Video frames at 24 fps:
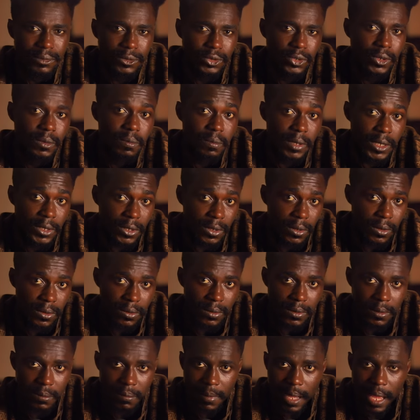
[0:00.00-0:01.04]
truth be told,
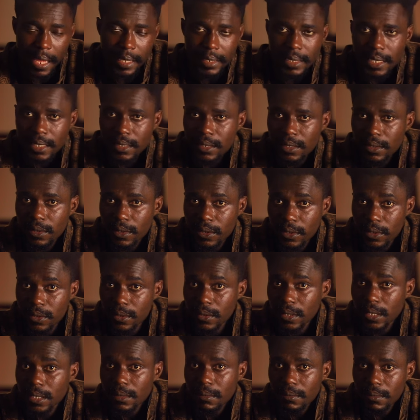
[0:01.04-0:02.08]
I just
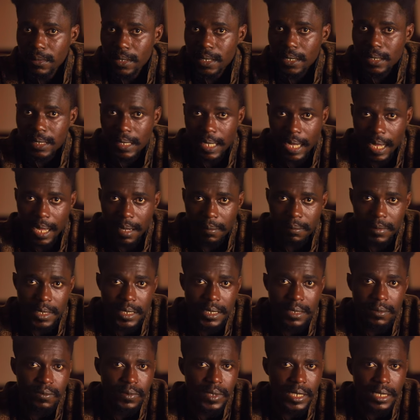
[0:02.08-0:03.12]
used this app,
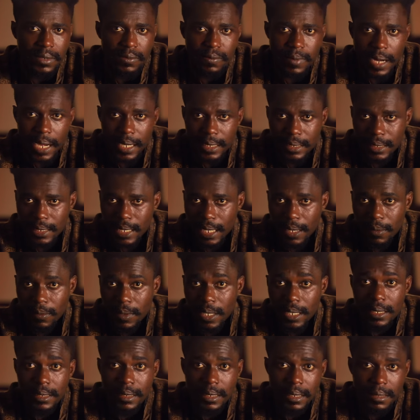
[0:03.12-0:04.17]
didn't really write down
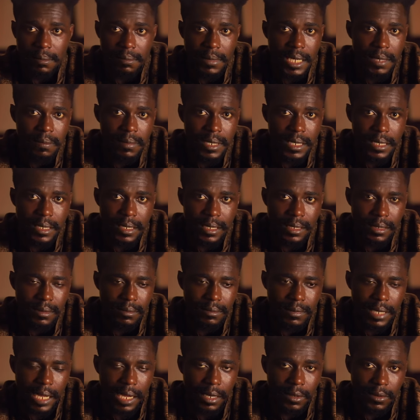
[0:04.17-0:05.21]
anything. Maybe
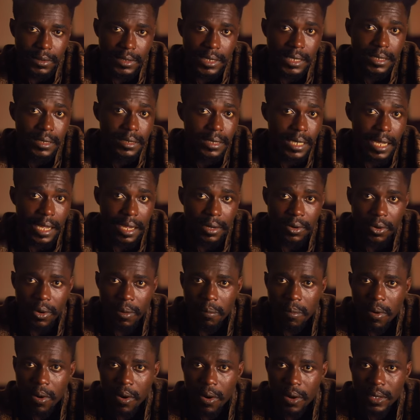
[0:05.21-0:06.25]
I was just tired or
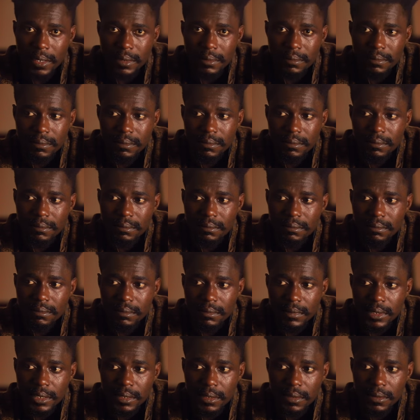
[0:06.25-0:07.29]
bored,
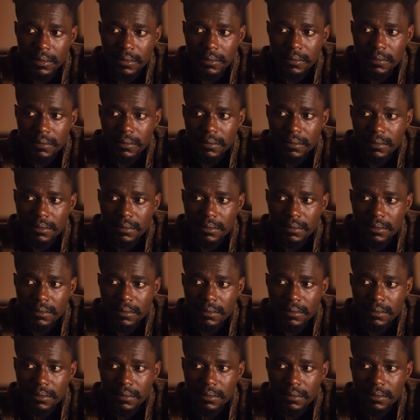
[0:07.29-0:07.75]
you know.